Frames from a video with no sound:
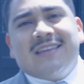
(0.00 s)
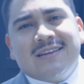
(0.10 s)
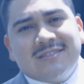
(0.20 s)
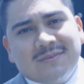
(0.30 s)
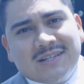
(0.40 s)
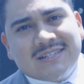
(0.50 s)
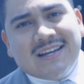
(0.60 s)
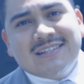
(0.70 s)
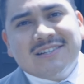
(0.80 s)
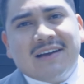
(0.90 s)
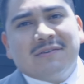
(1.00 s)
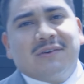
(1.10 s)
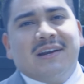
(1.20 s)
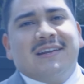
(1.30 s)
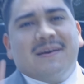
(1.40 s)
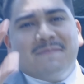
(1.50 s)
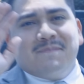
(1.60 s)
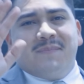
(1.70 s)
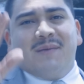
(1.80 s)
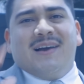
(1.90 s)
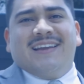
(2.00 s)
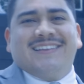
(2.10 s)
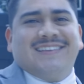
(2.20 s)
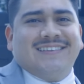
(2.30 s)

Thanks so much, guys. Y'all have a great day. Bye-bye.